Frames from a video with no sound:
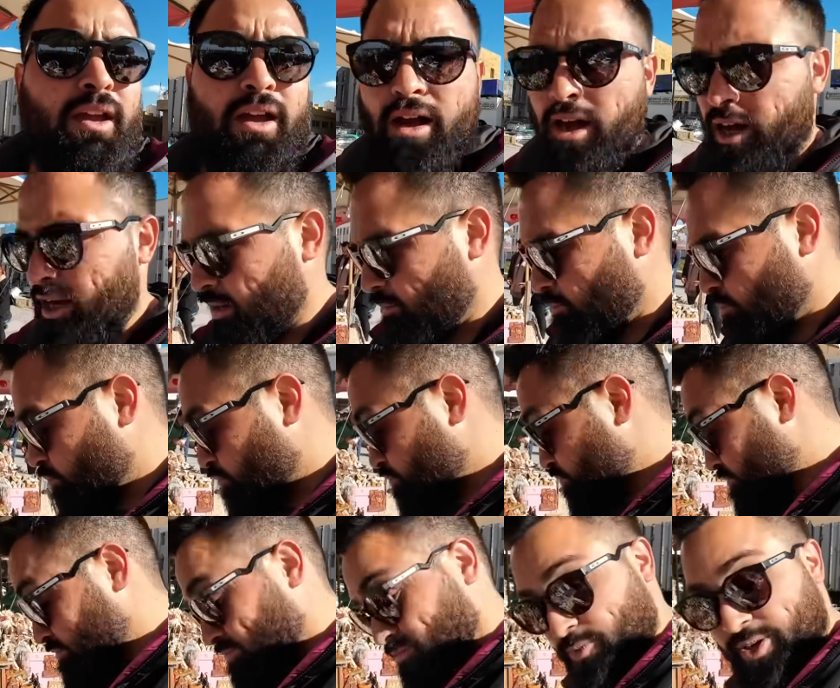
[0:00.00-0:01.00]

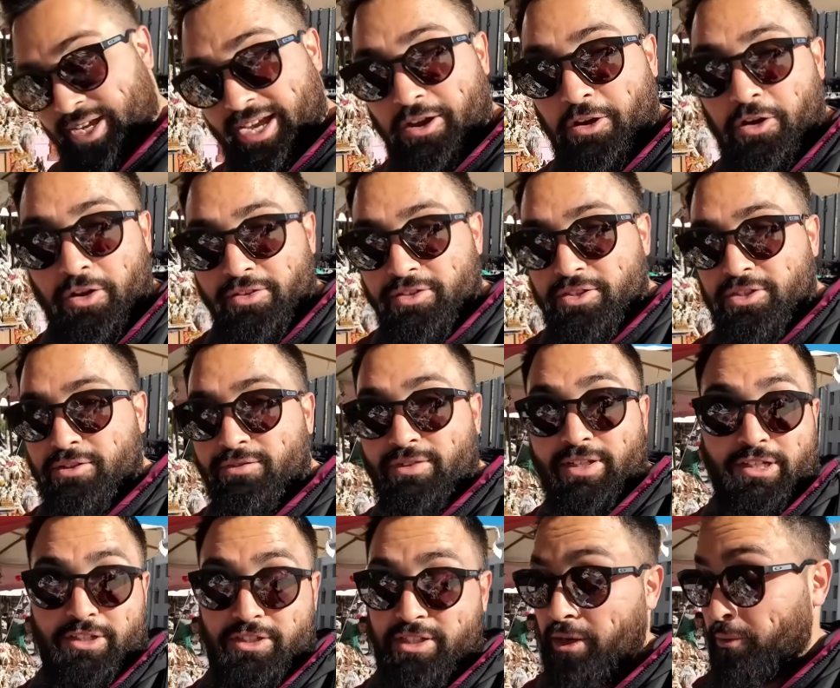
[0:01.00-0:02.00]
We got all the
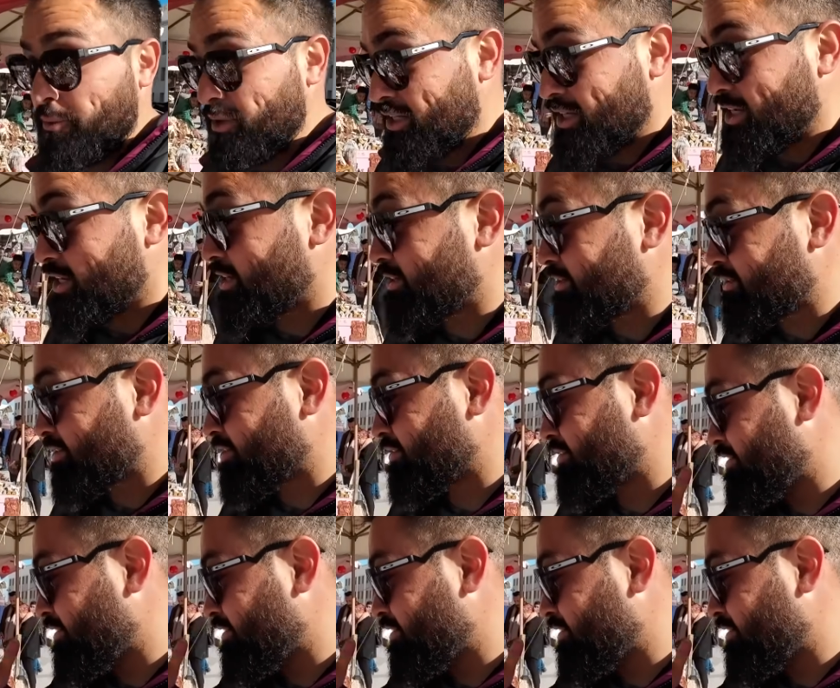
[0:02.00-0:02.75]
souvenirs that we needed.